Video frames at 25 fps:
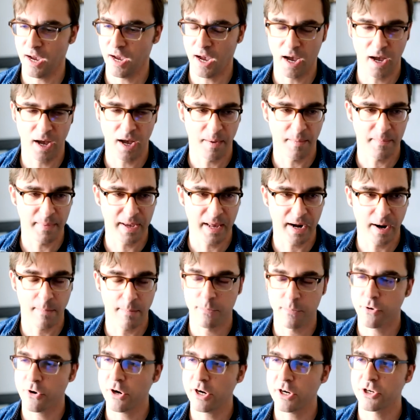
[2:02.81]
And
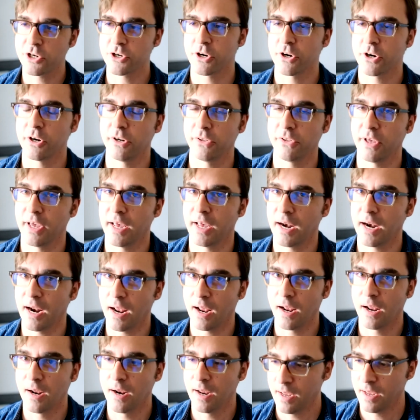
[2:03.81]
I'm pretty sure that
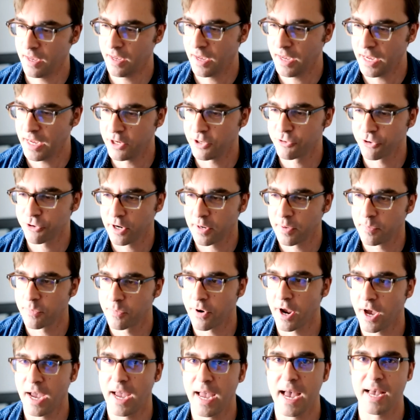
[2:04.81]
Adrian
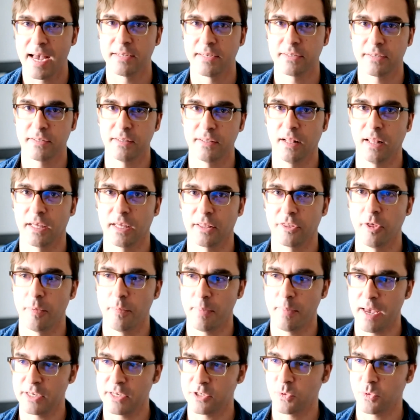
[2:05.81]
probably has like the
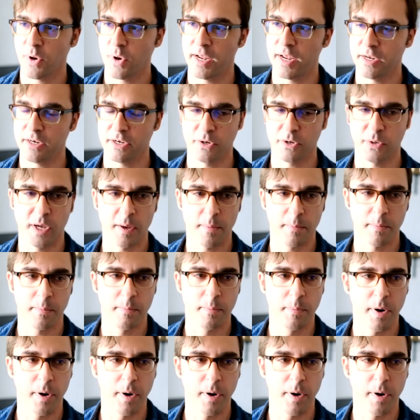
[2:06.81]
best way to do it.